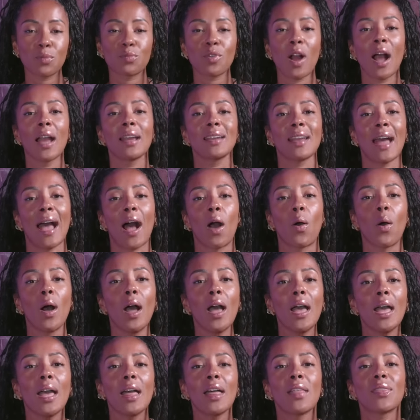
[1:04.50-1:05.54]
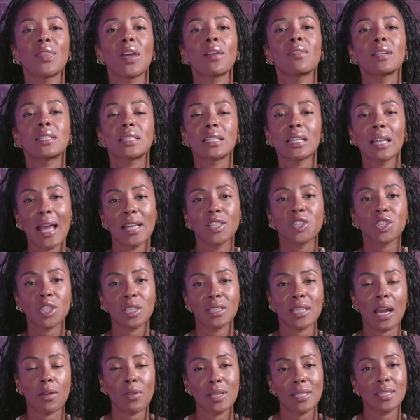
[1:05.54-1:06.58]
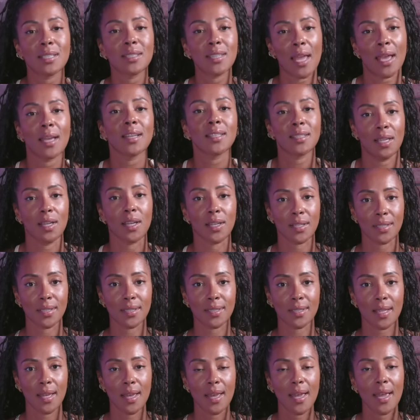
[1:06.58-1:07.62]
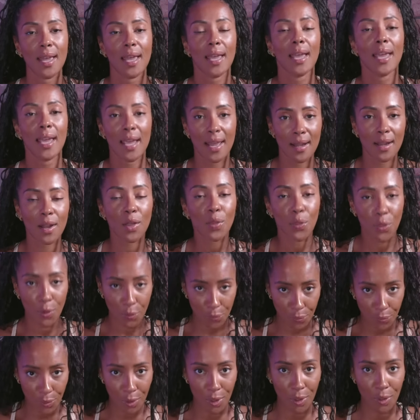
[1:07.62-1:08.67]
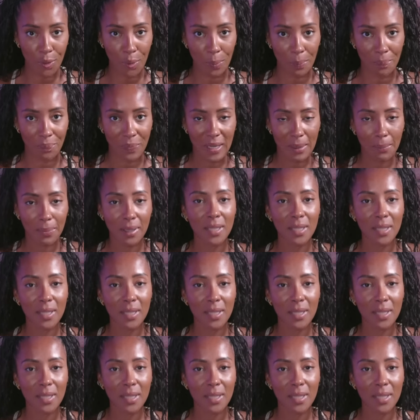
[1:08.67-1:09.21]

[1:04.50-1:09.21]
But right now, there is legendary status in the room.